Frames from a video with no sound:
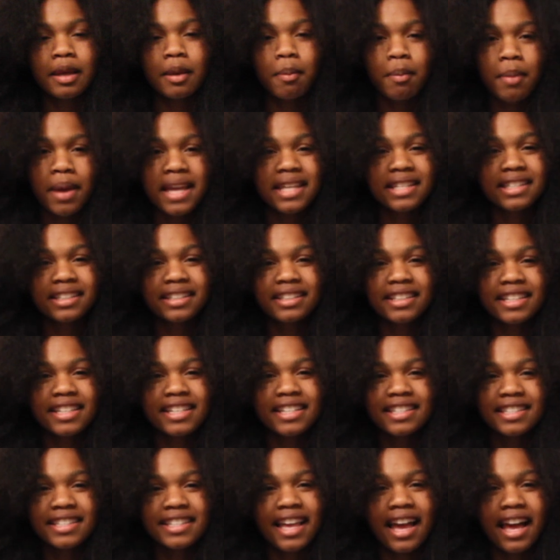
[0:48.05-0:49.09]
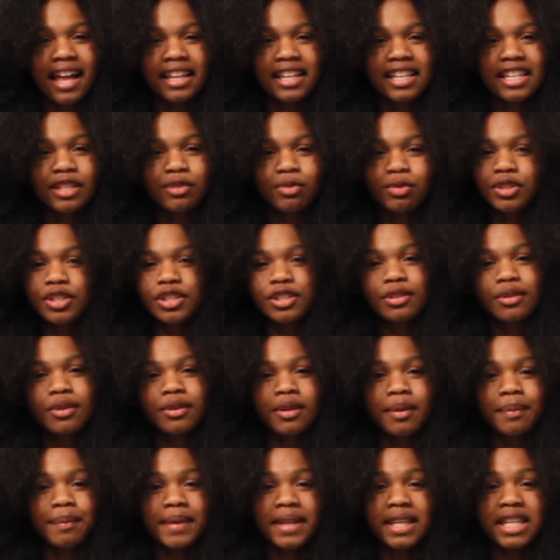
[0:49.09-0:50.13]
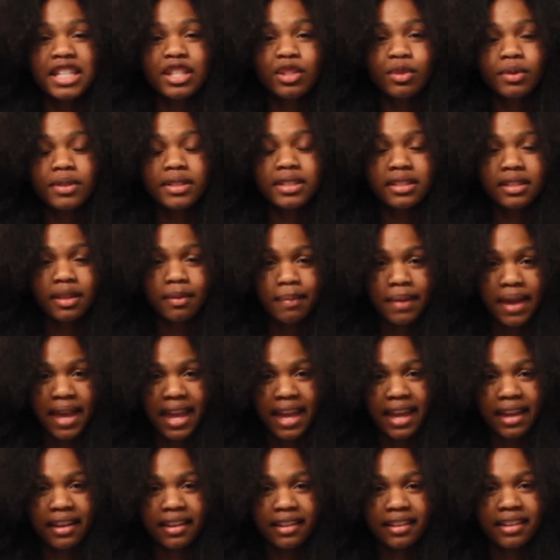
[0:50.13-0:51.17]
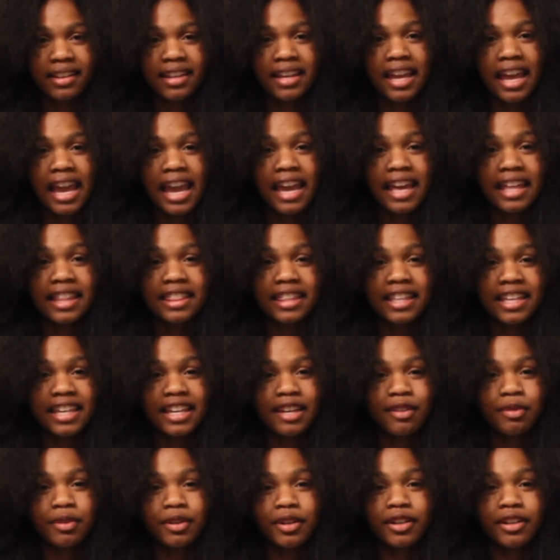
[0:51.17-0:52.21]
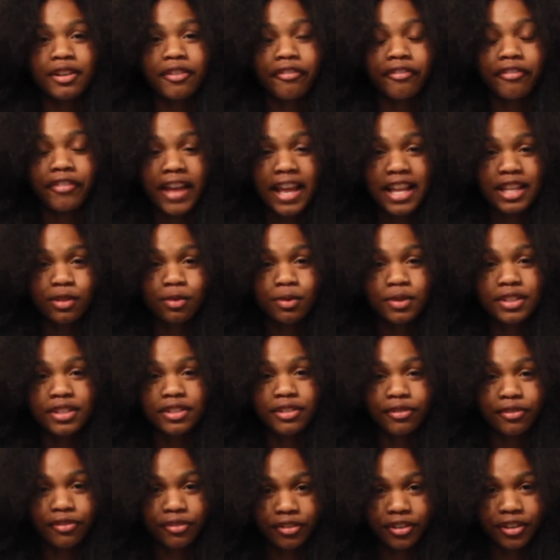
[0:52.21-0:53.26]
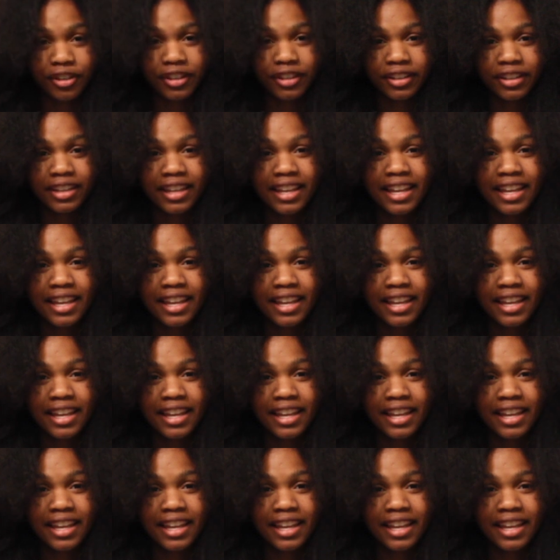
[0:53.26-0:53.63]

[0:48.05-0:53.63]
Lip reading: basically this style is we're just gonna mini twist the back, and then we're gonna flat twist the front.